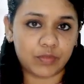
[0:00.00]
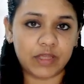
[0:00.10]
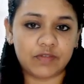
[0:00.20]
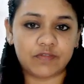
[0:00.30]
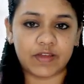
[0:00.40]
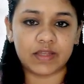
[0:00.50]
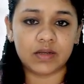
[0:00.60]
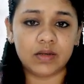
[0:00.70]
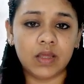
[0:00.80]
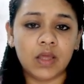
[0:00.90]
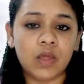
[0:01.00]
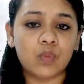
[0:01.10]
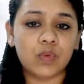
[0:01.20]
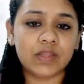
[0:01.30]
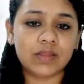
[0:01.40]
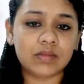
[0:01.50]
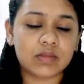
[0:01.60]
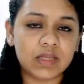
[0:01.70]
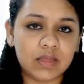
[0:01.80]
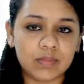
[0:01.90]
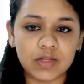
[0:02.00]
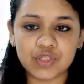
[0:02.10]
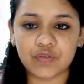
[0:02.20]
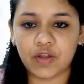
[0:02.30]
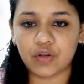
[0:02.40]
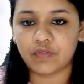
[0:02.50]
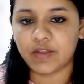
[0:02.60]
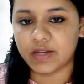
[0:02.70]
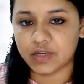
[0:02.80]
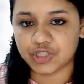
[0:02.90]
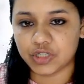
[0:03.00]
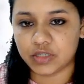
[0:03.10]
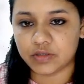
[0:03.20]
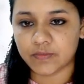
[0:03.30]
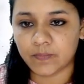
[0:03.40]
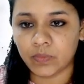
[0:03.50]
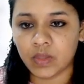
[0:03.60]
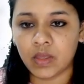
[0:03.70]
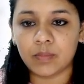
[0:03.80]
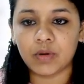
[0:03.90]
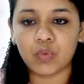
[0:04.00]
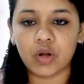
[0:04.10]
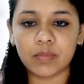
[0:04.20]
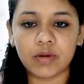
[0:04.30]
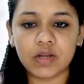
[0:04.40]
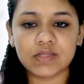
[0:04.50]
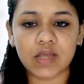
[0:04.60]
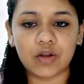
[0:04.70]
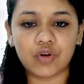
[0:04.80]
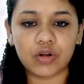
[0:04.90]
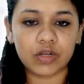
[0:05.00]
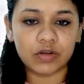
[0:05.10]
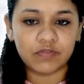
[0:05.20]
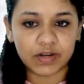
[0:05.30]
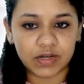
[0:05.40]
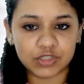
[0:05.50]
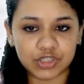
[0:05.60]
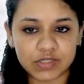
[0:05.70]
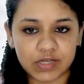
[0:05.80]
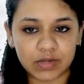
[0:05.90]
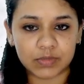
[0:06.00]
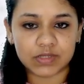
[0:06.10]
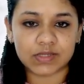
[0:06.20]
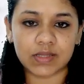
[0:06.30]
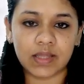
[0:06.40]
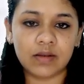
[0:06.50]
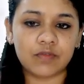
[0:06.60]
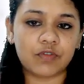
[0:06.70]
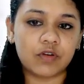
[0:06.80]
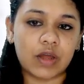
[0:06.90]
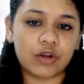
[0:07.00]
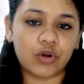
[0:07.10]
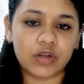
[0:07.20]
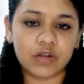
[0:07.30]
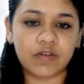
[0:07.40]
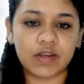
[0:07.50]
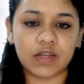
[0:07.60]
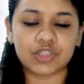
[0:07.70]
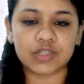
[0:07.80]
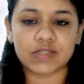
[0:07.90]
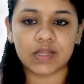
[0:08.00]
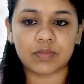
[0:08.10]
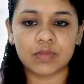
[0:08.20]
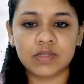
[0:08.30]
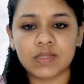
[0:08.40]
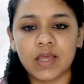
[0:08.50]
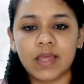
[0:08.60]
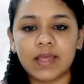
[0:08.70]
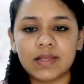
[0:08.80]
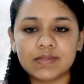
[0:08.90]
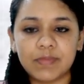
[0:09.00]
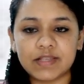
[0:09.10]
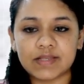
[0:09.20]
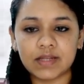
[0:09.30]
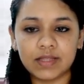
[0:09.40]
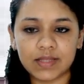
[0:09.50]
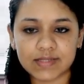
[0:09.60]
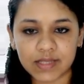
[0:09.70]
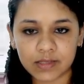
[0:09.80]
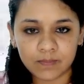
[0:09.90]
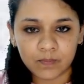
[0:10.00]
be filed within 3 months of end of financial year. But what about its unaudited financial statements? Then for unaudited financial statements is basically they're saying